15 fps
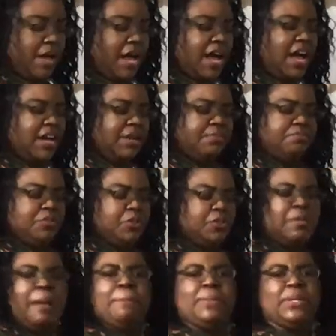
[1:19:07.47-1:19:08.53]
uh, use
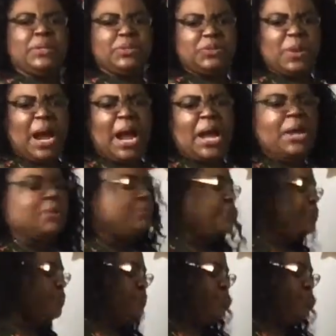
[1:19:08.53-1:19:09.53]
my blow dryer